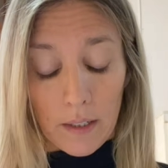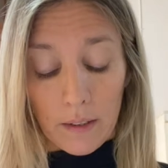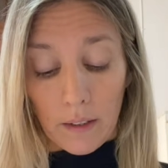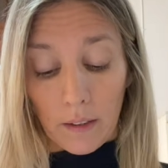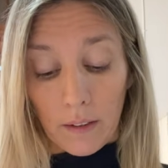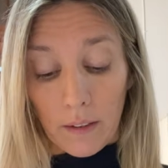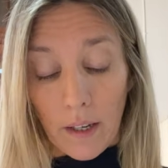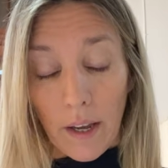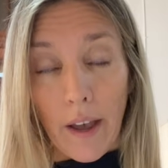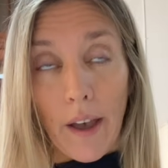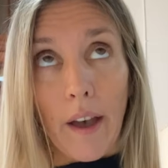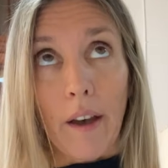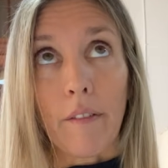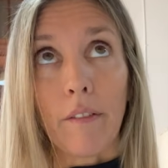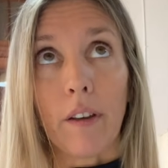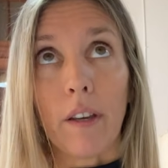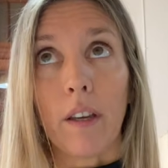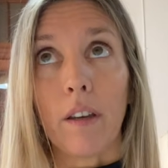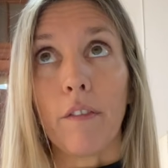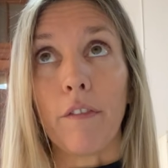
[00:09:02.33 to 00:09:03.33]
that I have
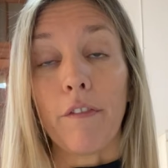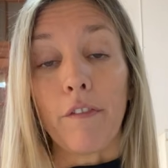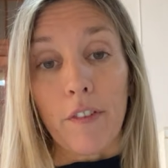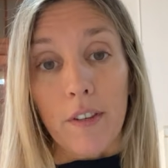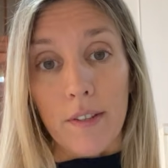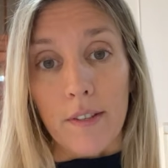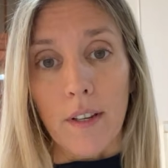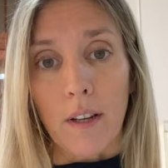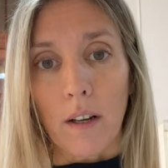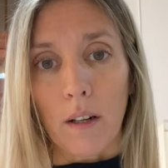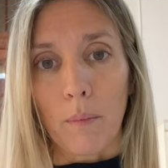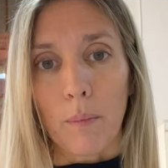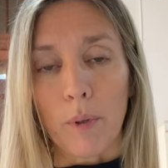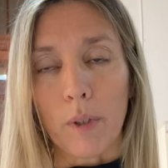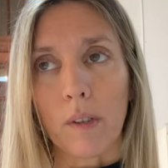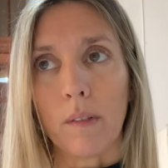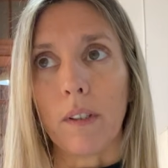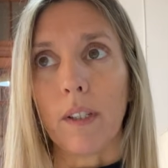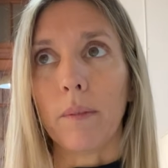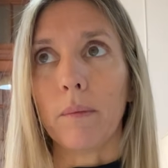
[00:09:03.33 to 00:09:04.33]
a physical
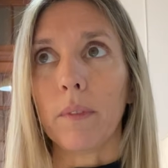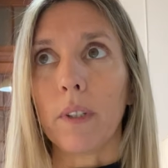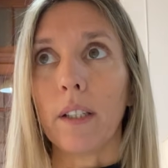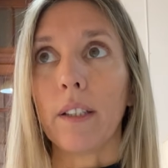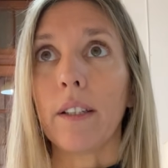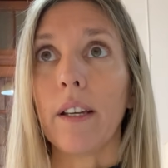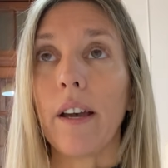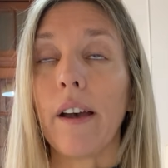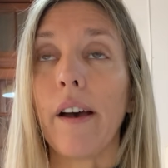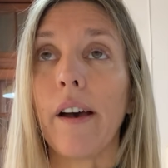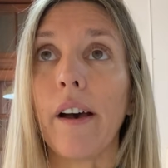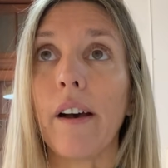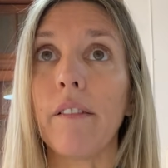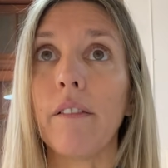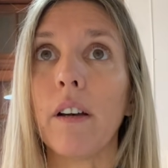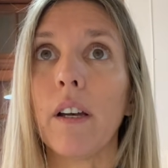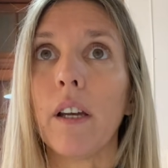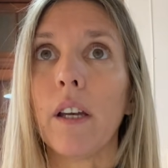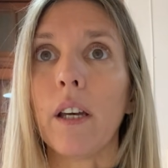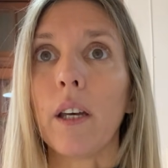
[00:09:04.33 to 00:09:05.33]
problem, that I
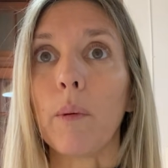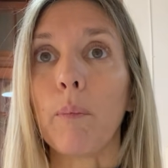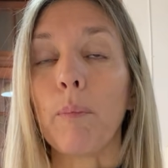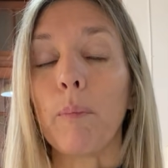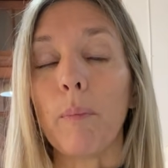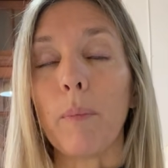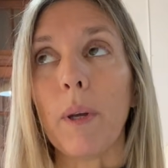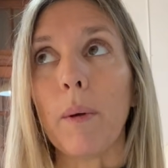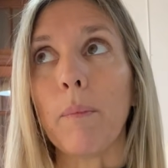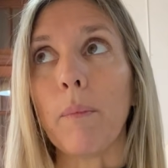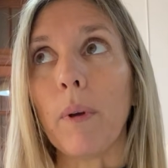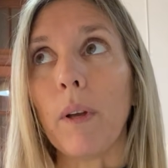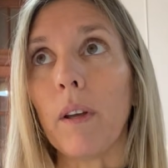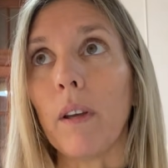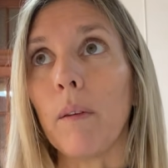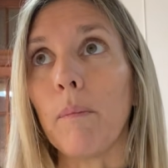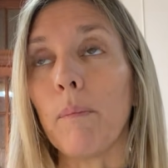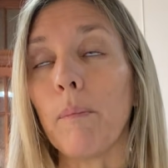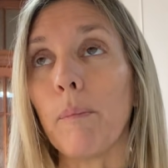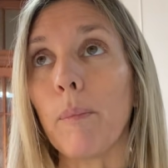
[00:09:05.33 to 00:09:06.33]
have
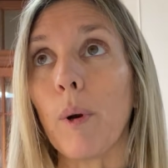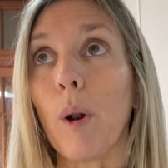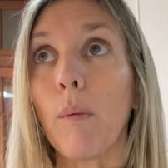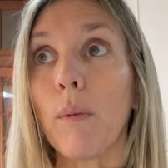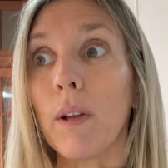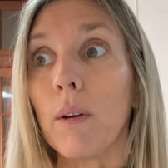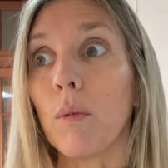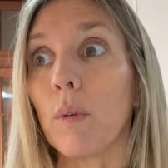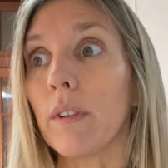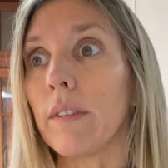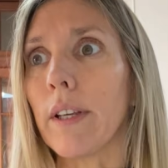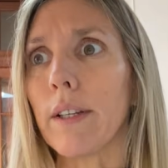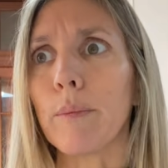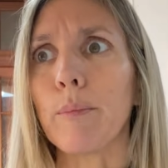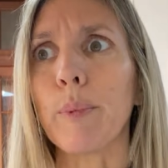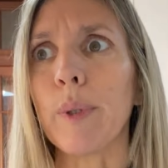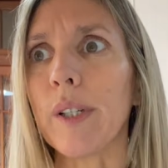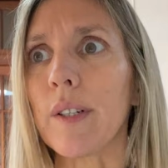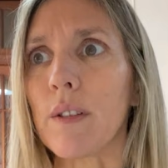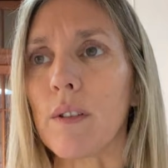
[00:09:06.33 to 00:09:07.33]
a problem with
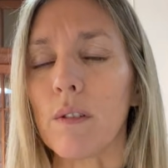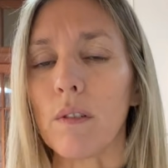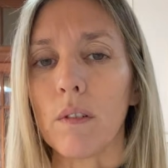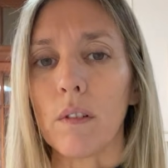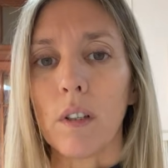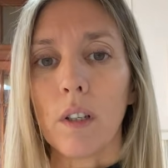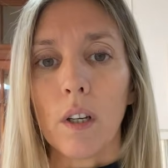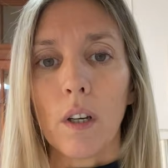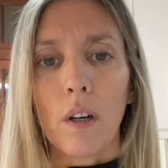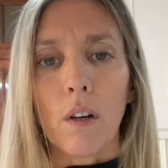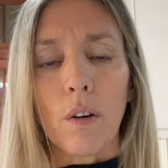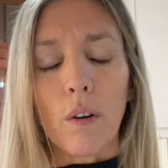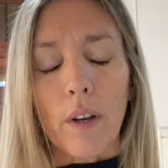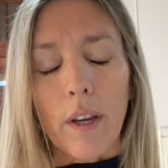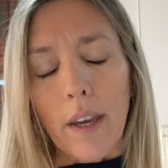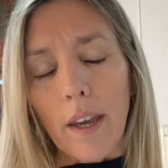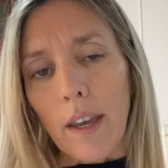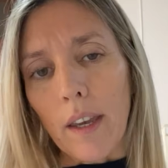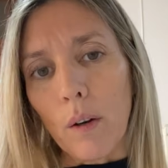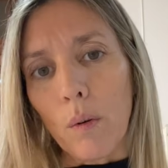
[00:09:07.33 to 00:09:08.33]
that person,
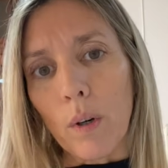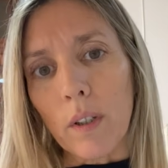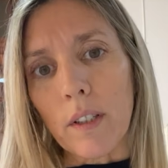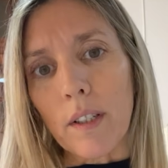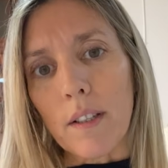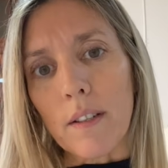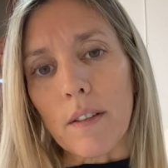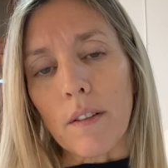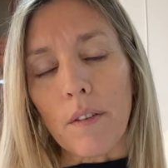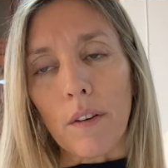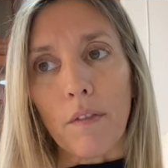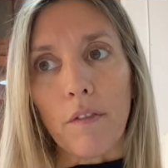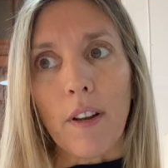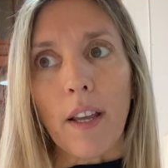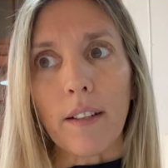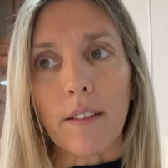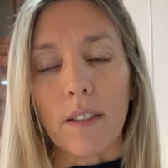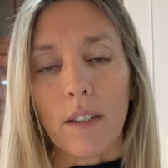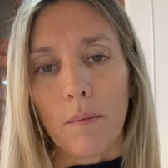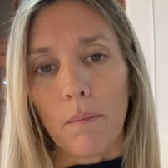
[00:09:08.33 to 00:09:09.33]
okay, what is
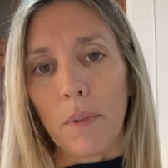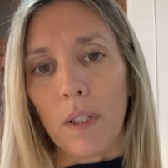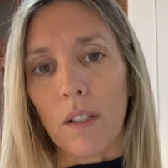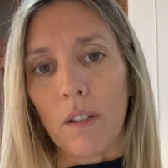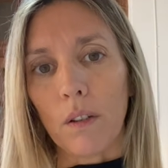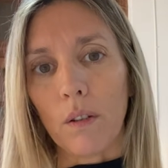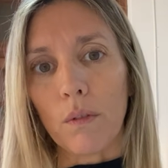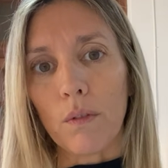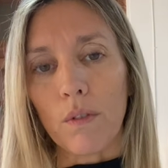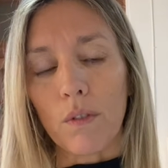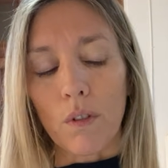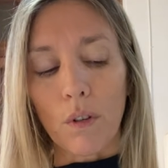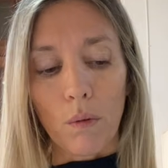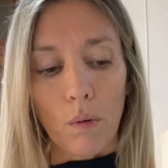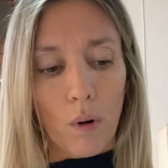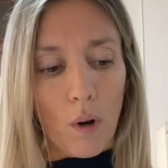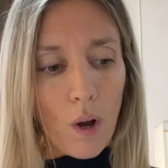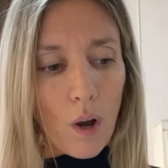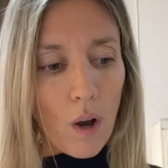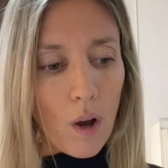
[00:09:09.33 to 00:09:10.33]
reflecting me now?
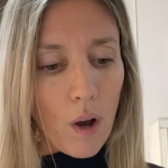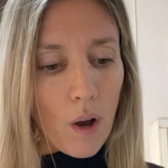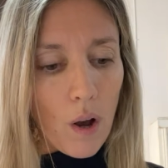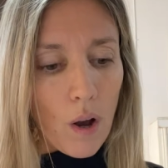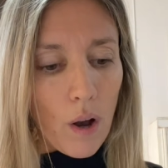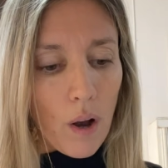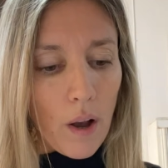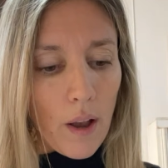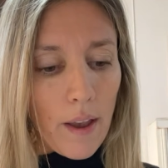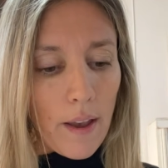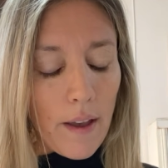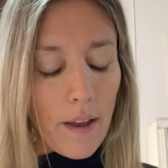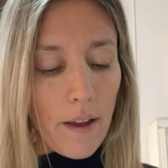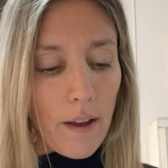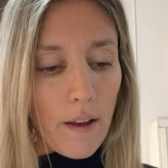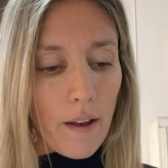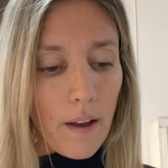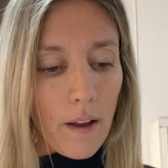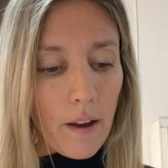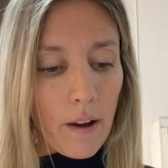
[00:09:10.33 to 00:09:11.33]
So
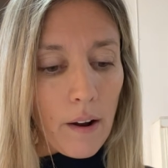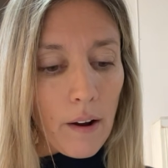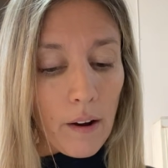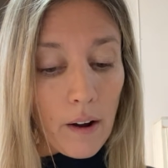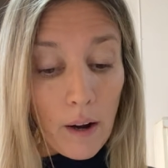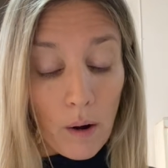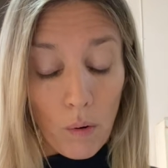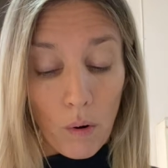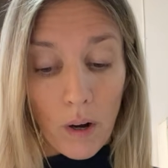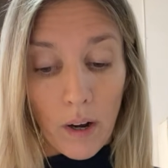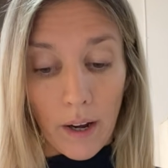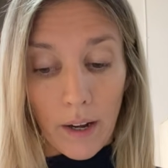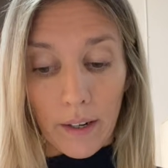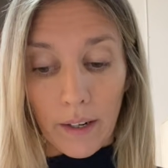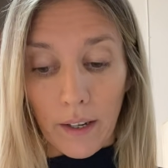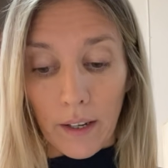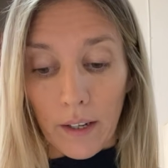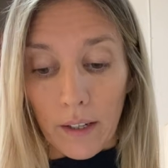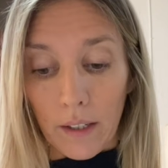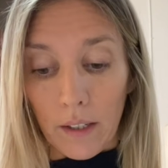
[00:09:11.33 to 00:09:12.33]
how can
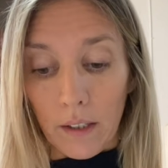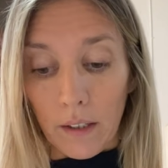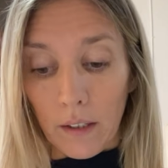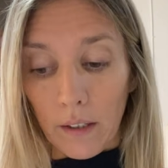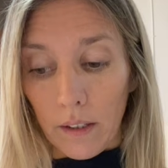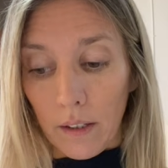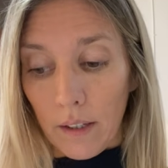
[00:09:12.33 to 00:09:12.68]
I